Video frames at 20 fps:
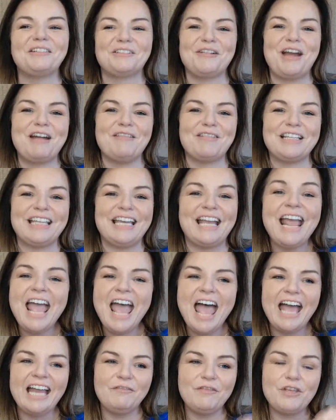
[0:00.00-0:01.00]
through everything.
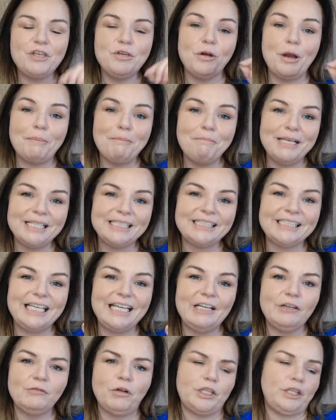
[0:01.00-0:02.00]
And if you are
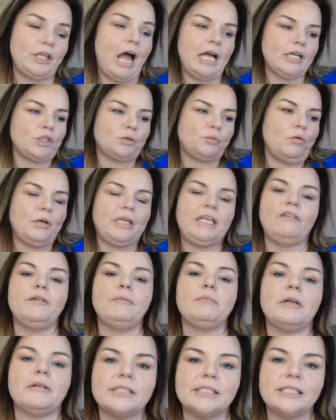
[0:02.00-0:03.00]
missing, well, I just won't give them
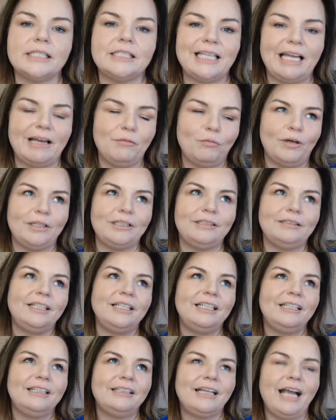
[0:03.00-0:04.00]
my receipts. I had one
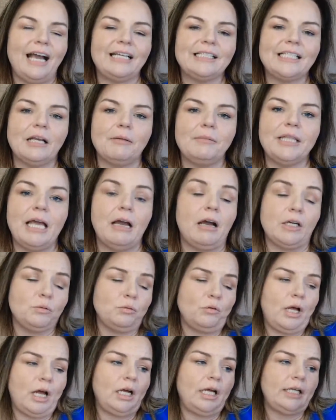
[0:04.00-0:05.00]
guy tell me that
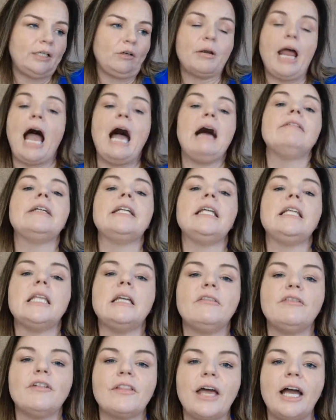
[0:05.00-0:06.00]
I don't have
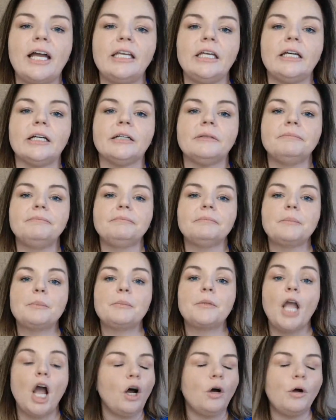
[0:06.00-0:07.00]
anything for that year.
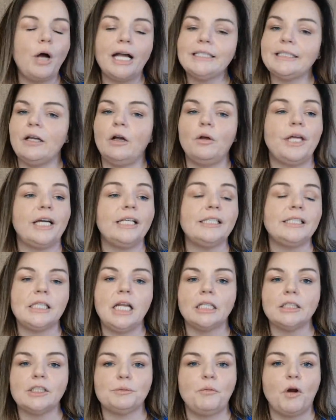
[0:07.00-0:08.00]
Oh, I said, oh, that's
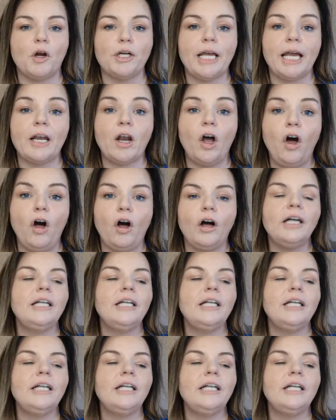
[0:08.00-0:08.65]
not smart at all.